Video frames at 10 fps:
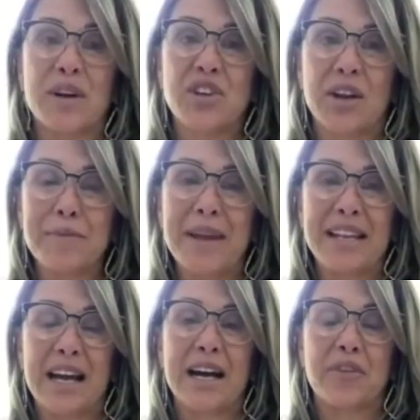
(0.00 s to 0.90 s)
a gentleman,
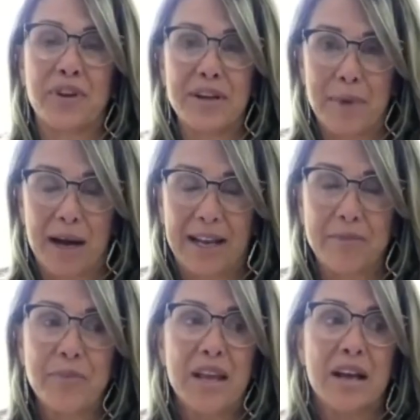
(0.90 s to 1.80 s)
a uh, friend of mine,
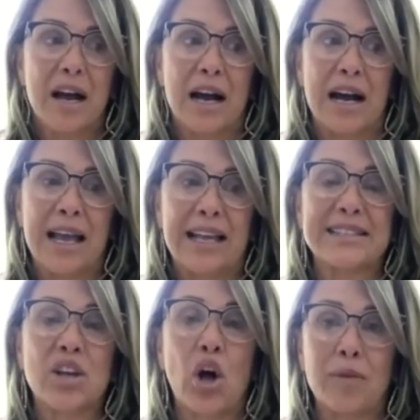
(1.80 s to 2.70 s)
uh, had
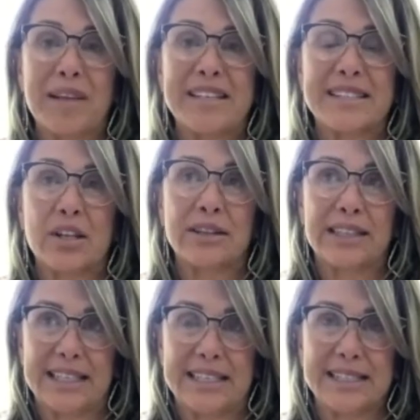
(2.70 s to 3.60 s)
called me and said,
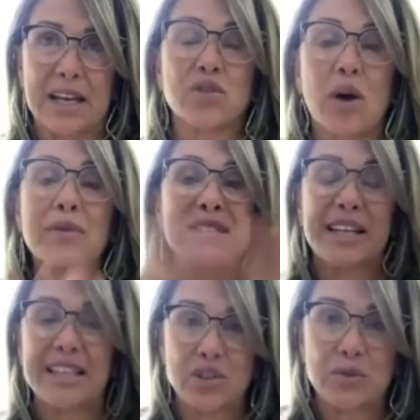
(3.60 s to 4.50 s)
Liz, so I wasn't
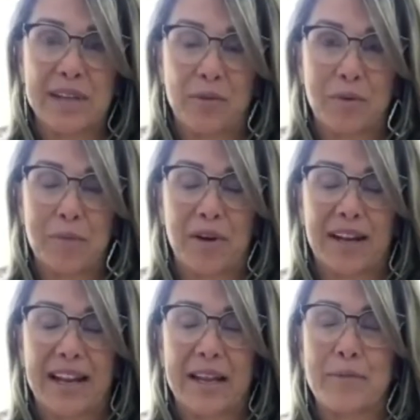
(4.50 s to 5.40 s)
going to do network
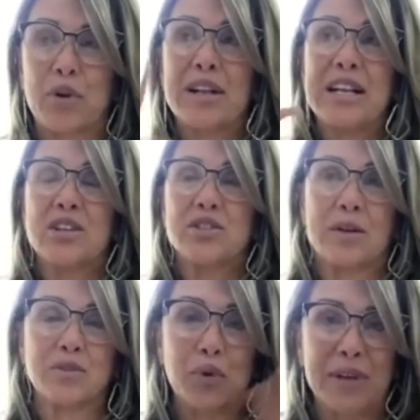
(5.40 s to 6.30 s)
marketing anymore. So I
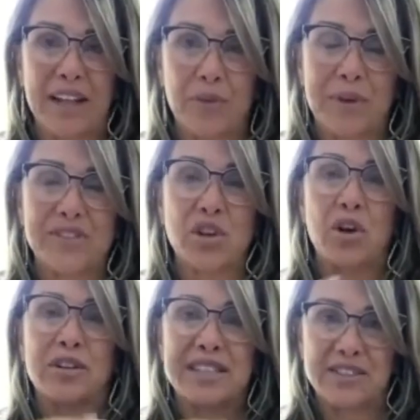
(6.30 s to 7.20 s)
was working at the Ritz
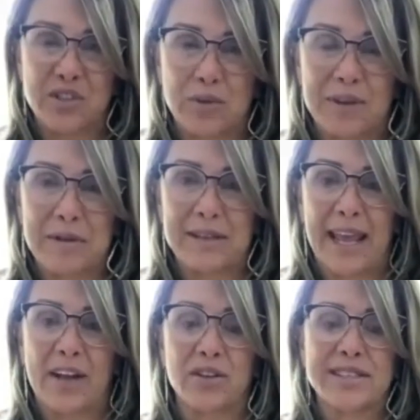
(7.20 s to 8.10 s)
Carlton doing
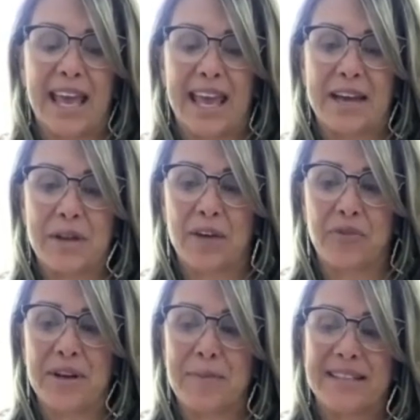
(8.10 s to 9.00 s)
nails. And a
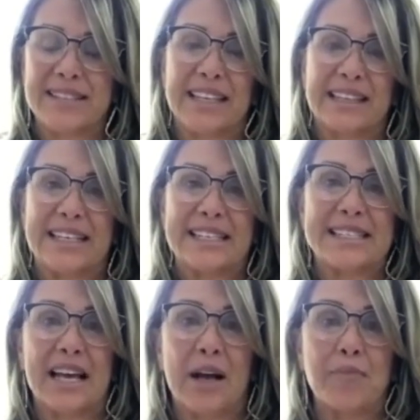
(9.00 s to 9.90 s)
friend of mine said, Liz,
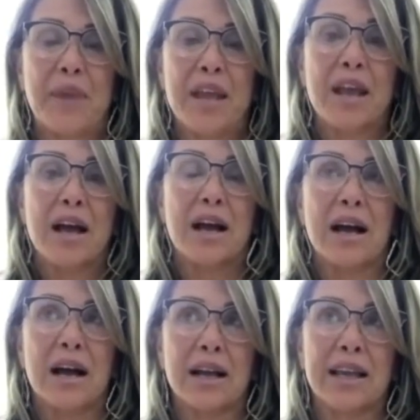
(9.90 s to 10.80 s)
um,
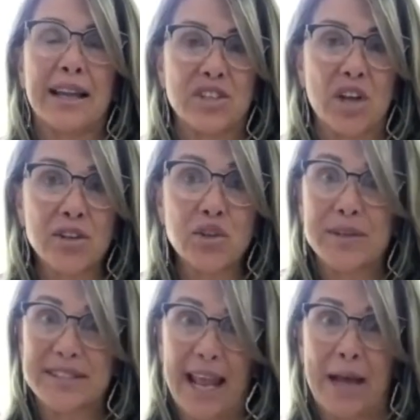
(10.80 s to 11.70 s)
uh, can I talk to you? I
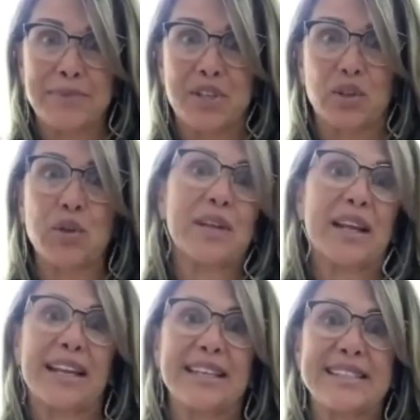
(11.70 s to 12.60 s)
said, absolutely.
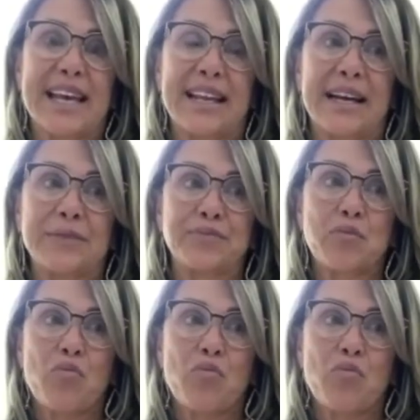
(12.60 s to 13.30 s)
And he said, um,